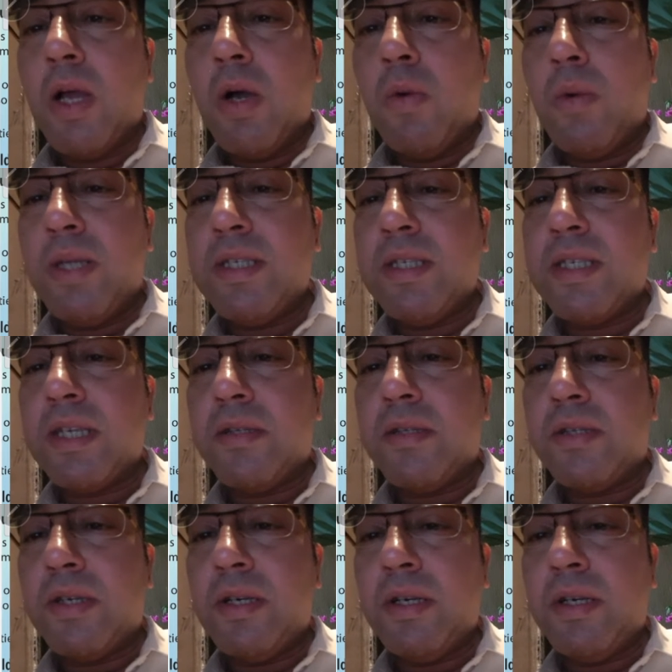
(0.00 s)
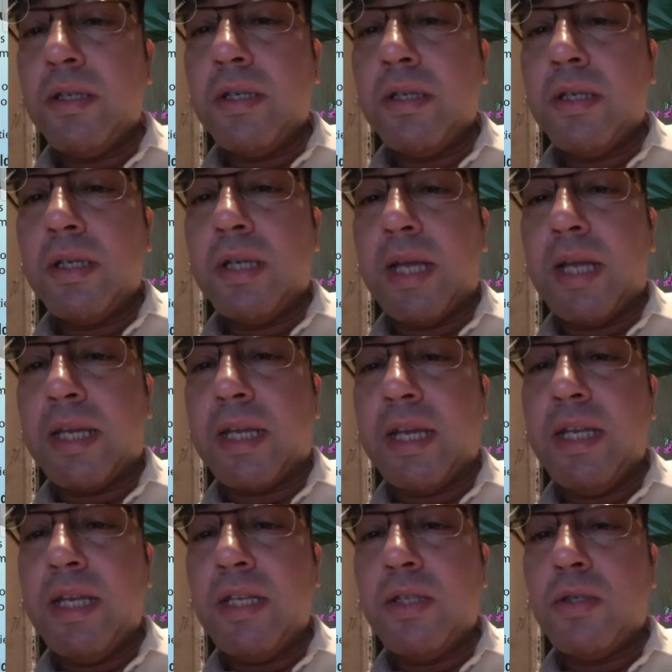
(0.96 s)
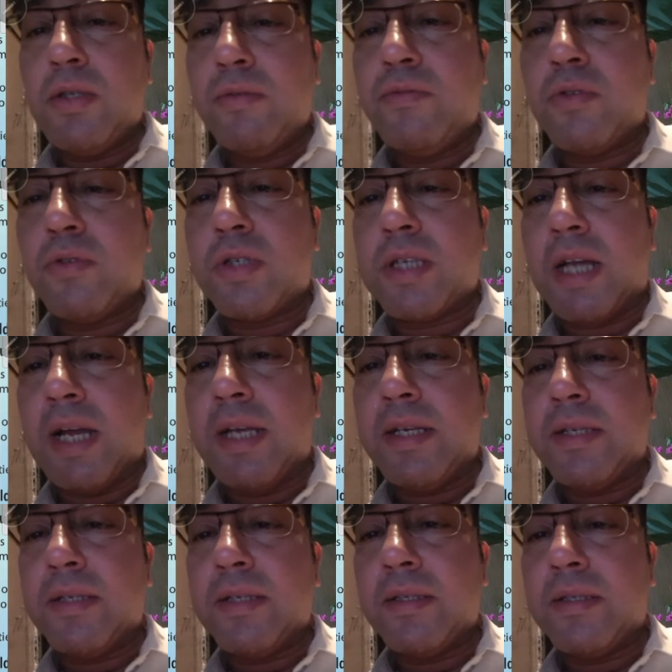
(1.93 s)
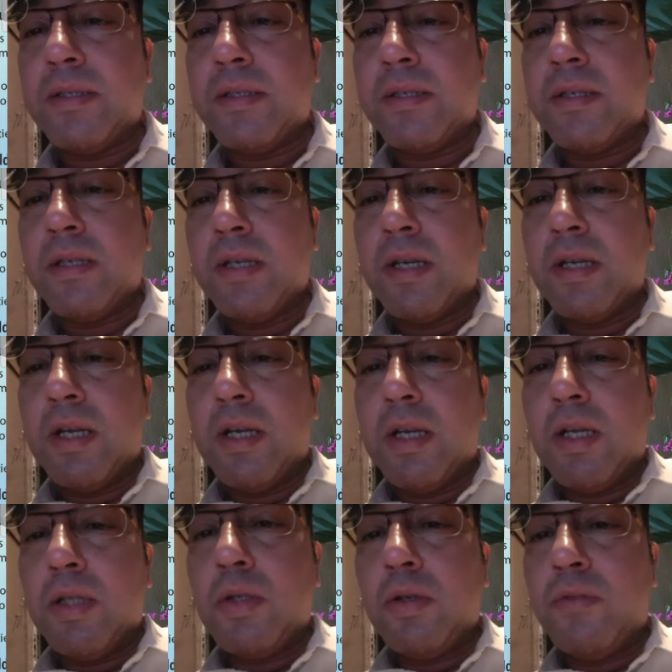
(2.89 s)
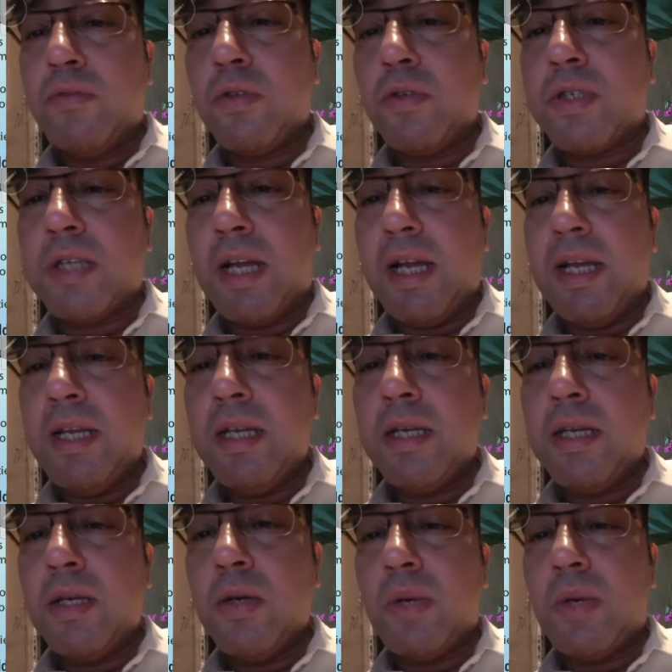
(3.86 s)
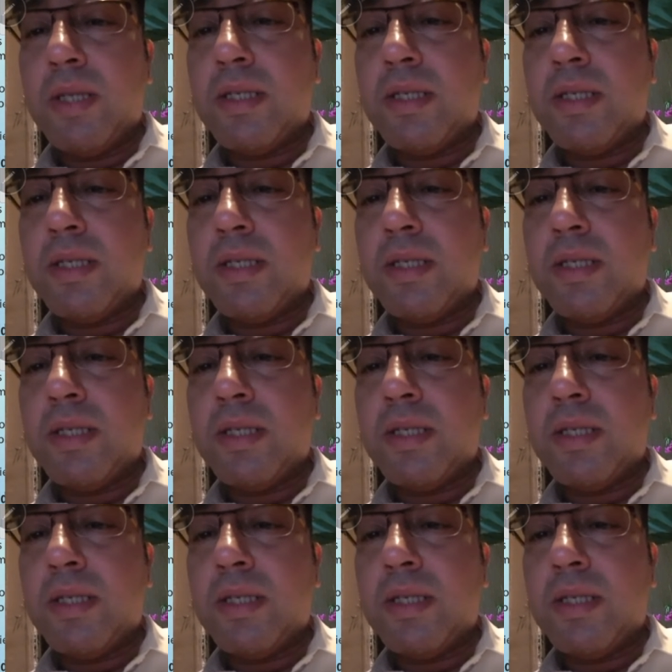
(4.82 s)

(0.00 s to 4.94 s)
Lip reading: One center, again, two foci. Two foci, one